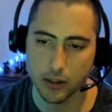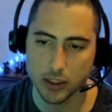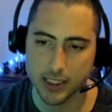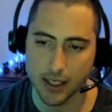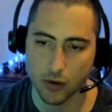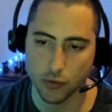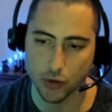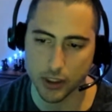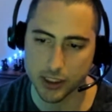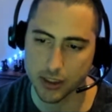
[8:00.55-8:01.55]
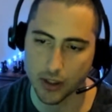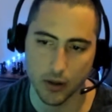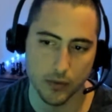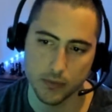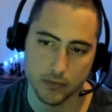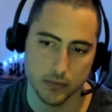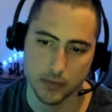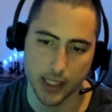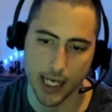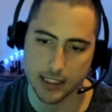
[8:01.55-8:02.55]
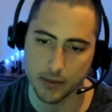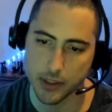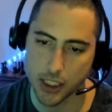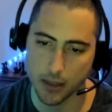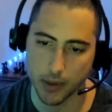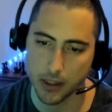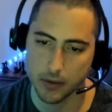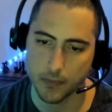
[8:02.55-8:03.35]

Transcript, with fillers: looks at our rook, so that has to be checkmate.